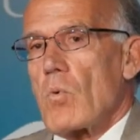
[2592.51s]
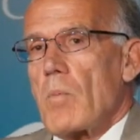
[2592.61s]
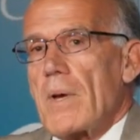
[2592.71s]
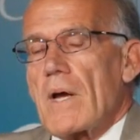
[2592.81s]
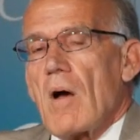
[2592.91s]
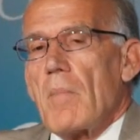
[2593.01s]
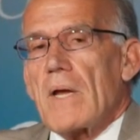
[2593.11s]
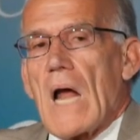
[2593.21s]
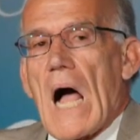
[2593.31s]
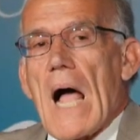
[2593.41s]
were
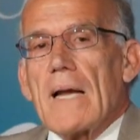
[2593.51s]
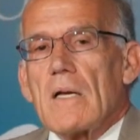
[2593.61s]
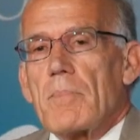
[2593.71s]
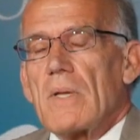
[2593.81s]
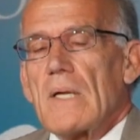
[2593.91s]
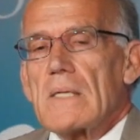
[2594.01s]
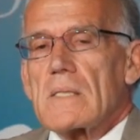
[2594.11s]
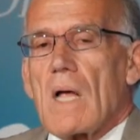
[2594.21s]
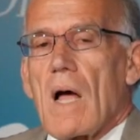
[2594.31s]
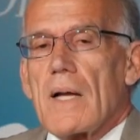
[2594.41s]
becoming highly
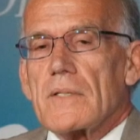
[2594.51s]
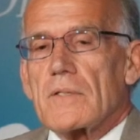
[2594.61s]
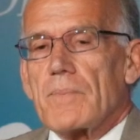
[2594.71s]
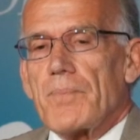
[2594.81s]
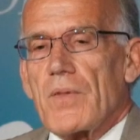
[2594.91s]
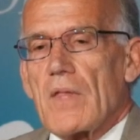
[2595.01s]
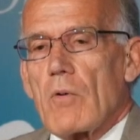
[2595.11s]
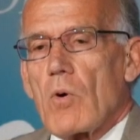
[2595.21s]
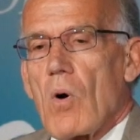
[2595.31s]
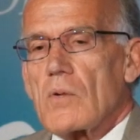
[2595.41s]
politicized, they
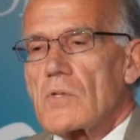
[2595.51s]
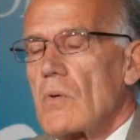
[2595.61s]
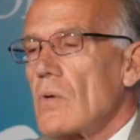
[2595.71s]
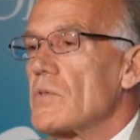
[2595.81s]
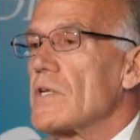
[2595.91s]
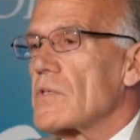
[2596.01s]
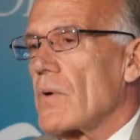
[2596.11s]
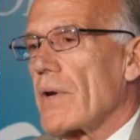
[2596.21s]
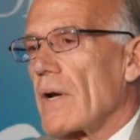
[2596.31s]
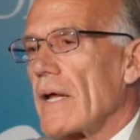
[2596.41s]
were also losing
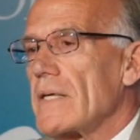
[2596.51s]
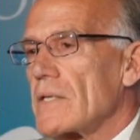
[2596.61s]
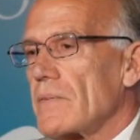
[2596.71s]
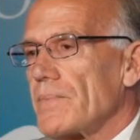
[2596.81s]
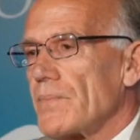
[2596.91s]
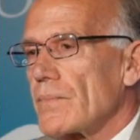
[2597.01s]
circulation.